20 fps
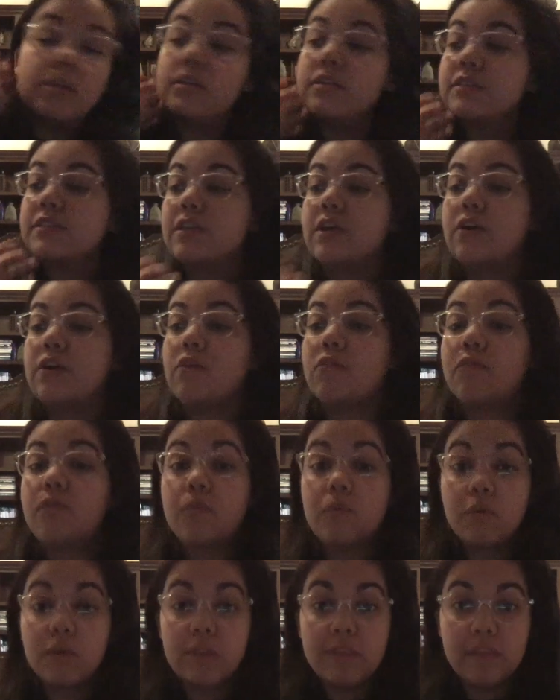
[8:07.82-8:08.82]
So
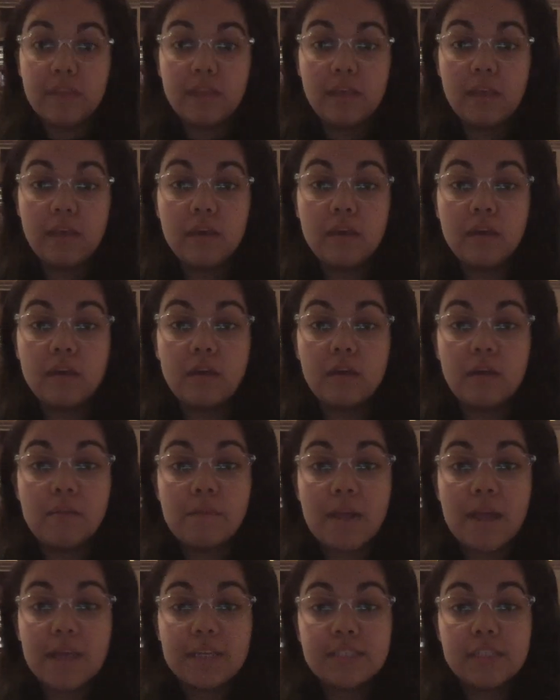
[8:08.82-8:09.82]
for the
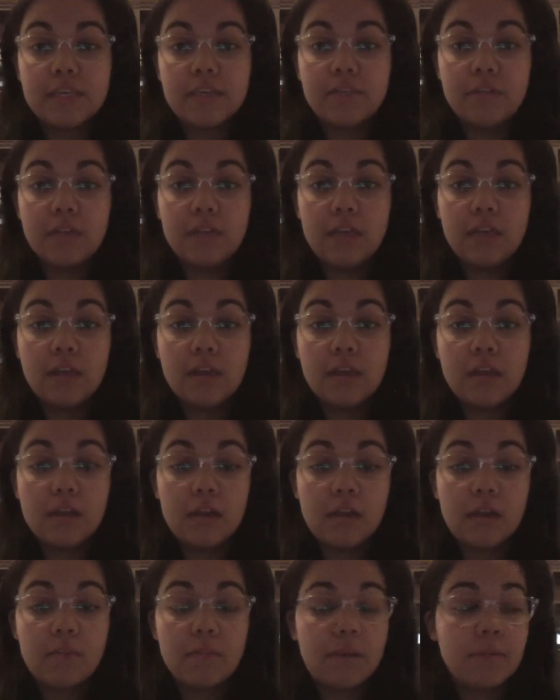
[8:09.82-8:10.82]
activity,
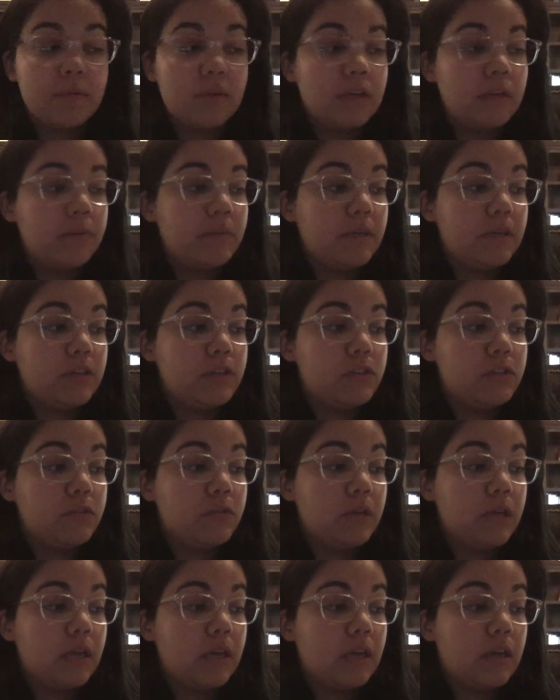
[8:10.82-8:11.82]
I'm going to be
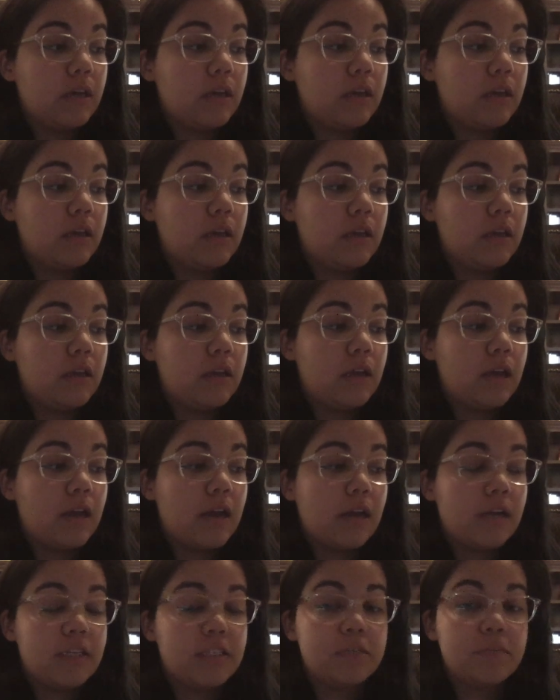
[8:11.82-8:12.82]
doing an
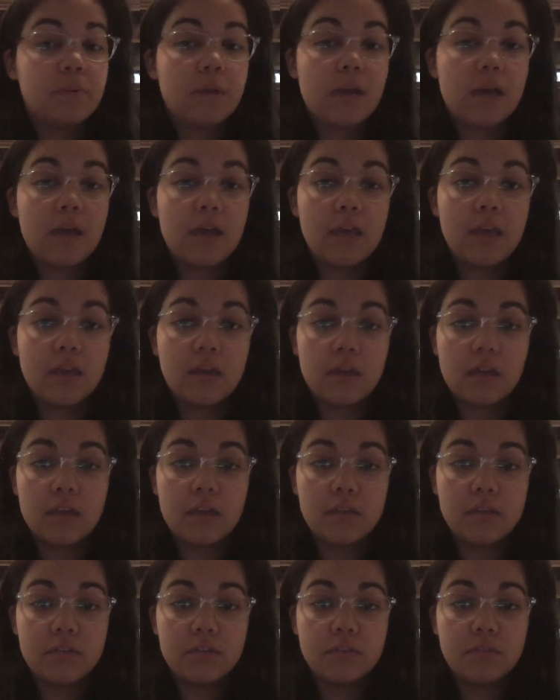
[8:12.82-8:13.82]
I Spy
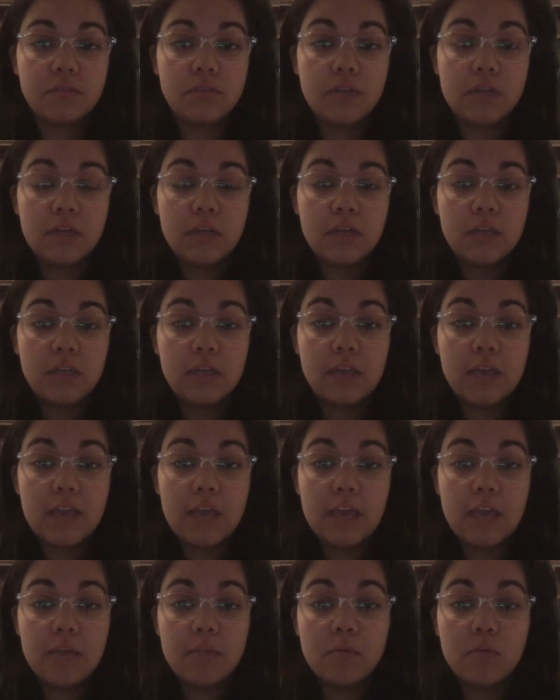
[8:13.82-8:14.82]
kind of
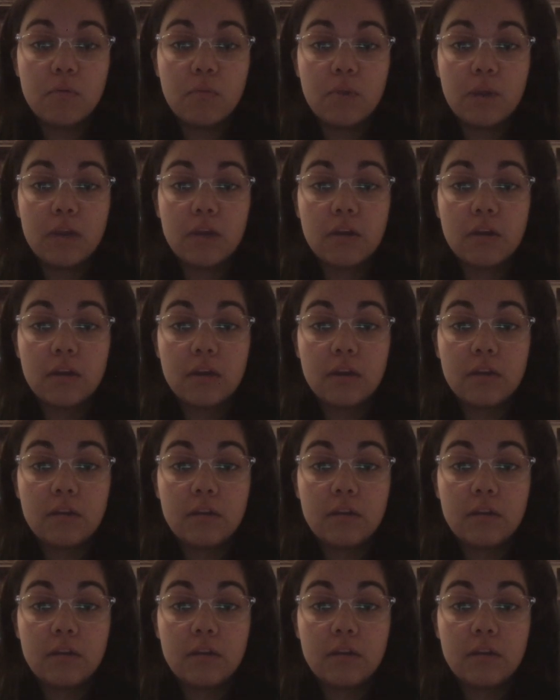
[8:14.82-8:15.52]
game where